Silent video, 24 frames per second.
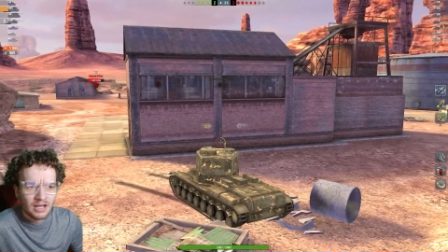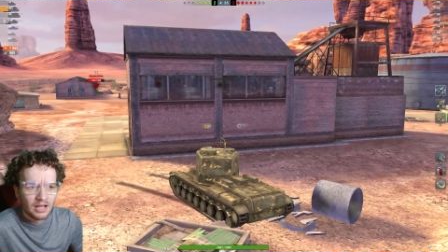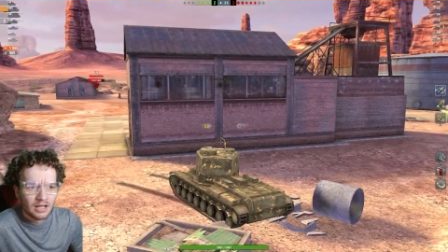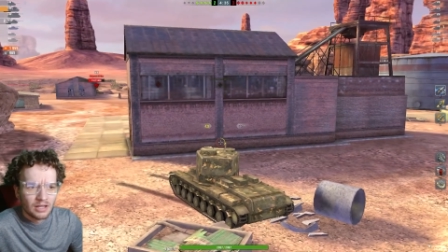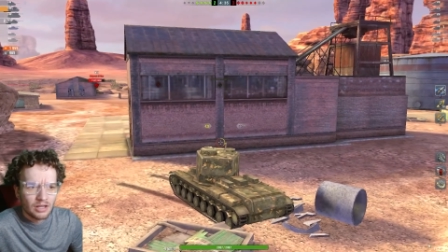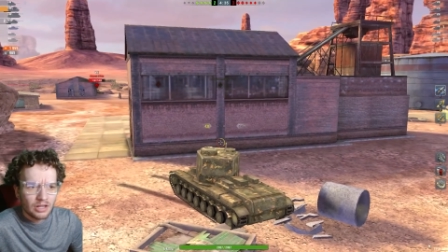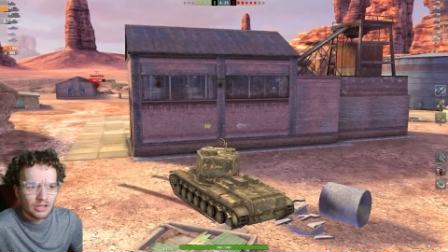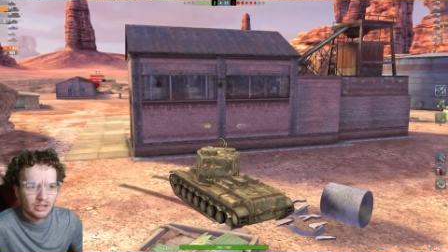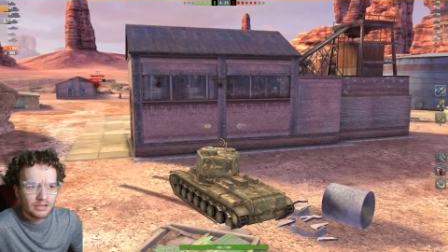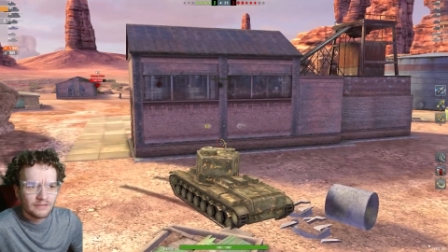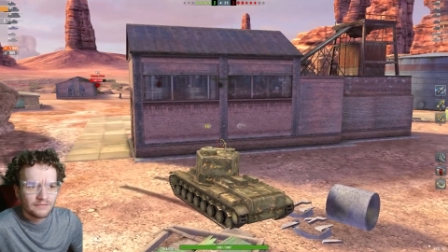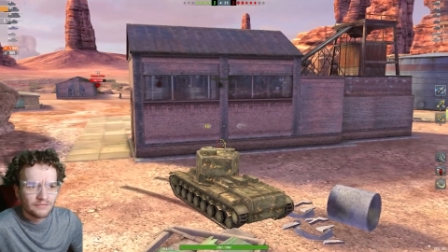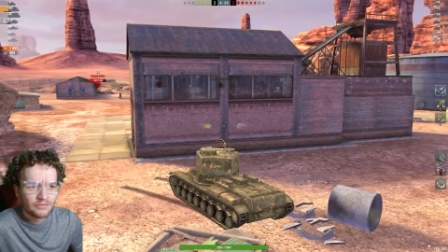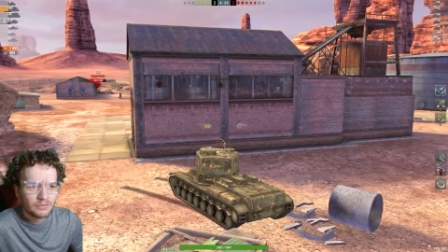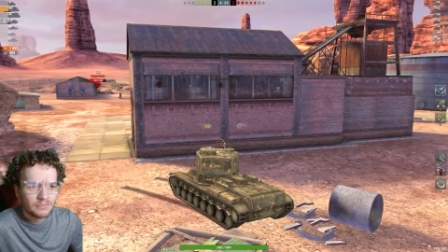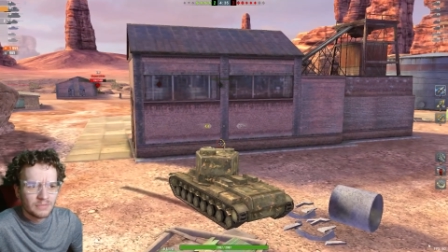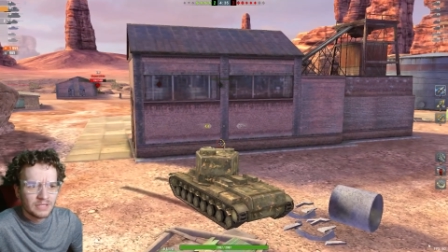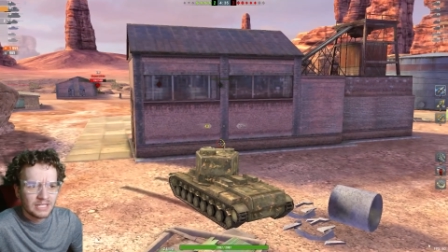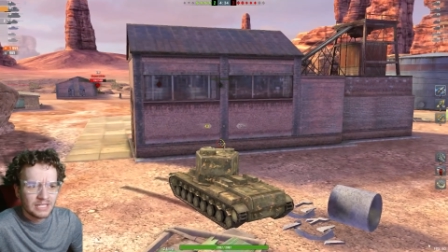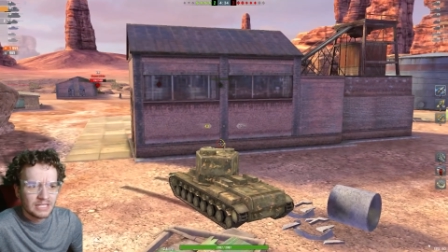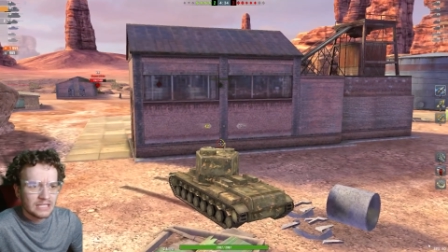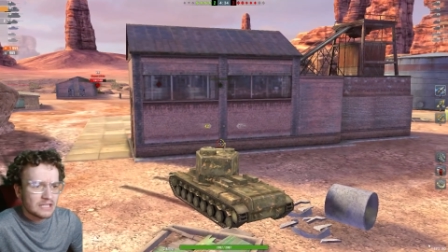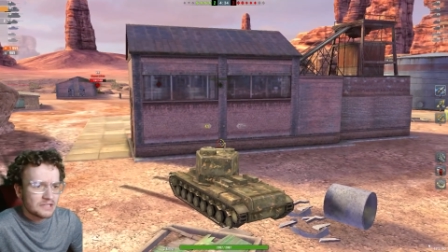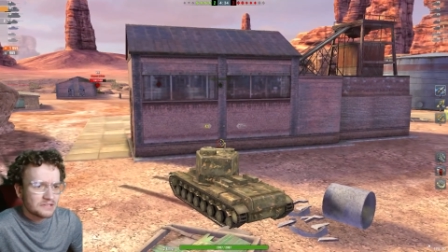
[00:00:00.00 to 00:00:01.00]
Luckily for me,
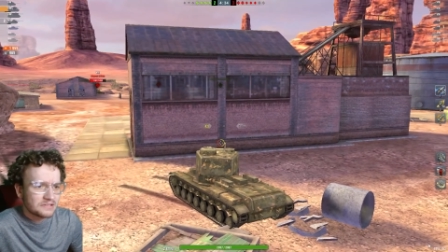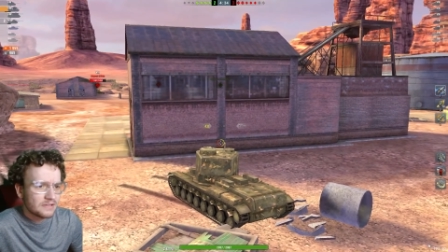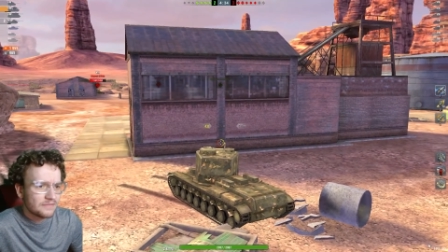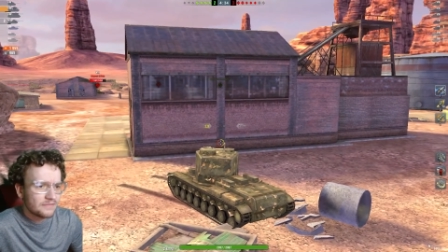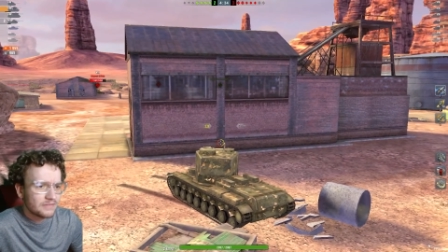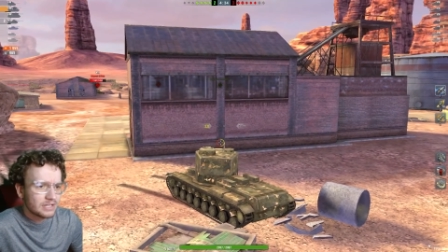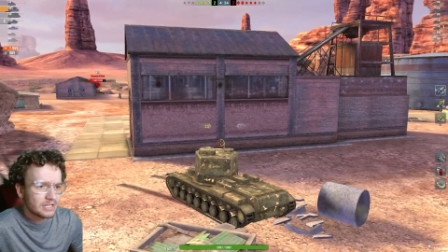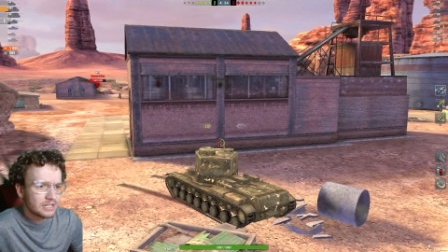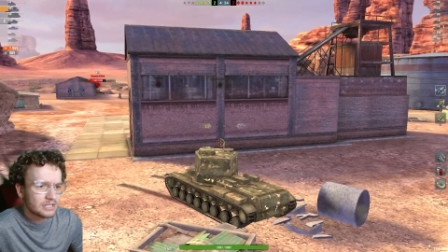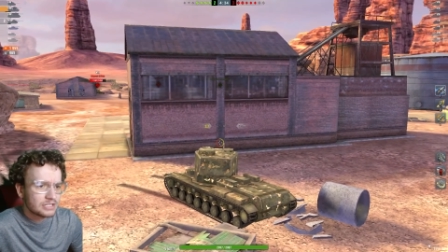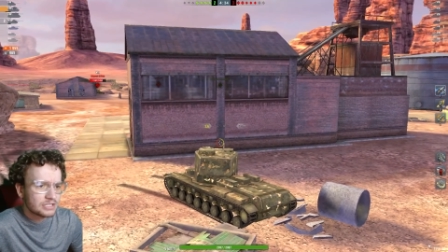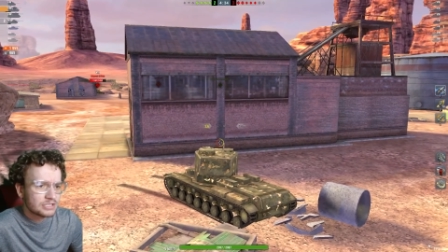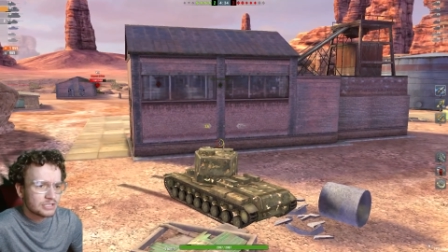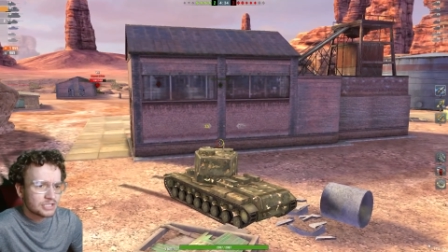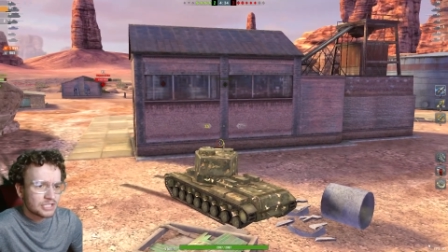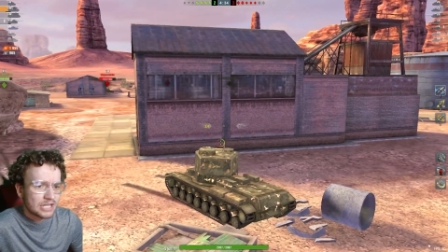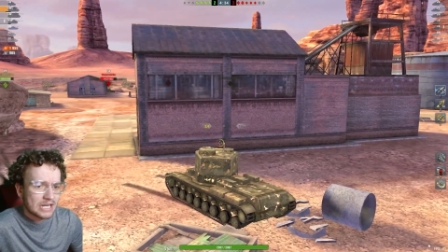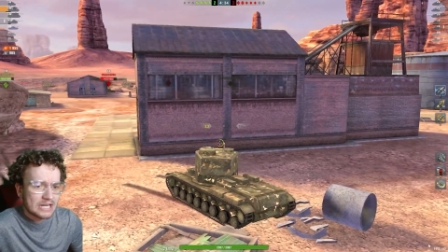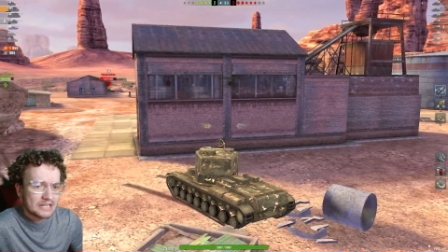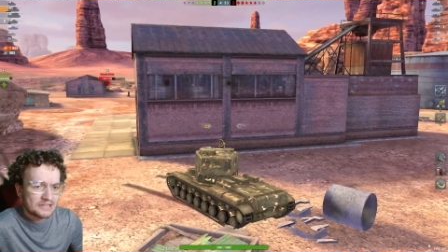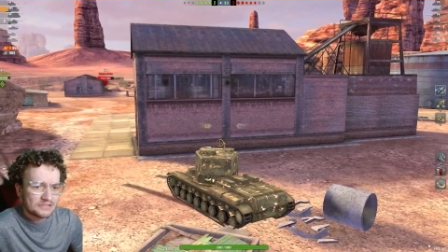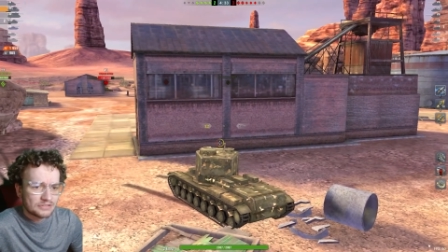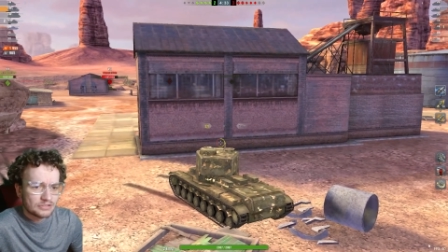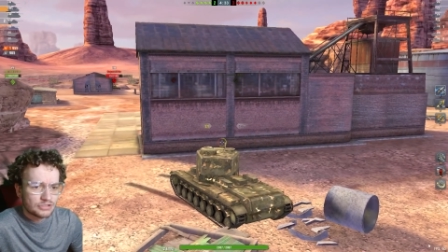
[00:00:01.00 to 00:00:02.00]
he doesn't even get a
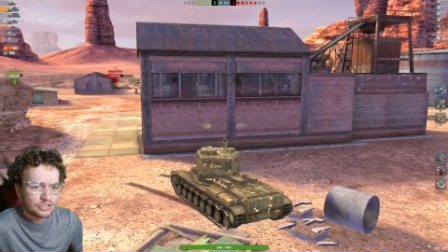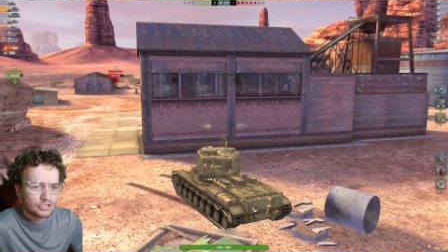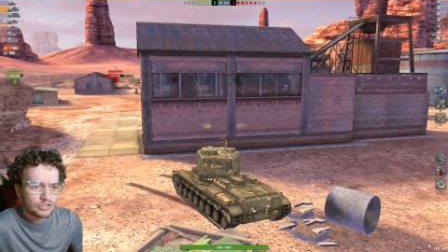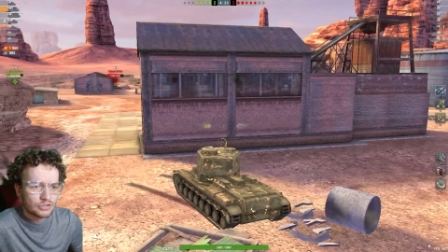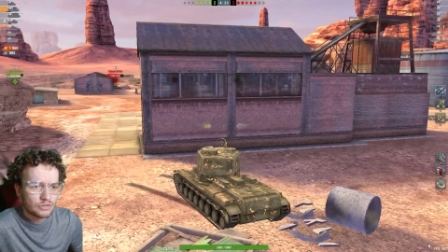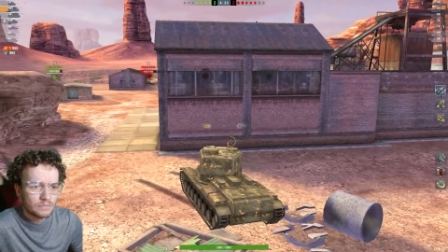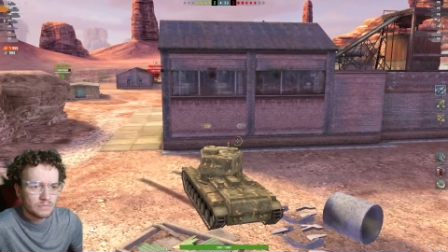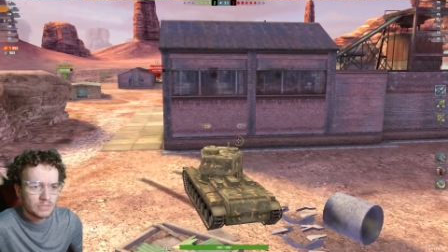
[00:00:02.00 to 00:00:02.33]
chance to shoot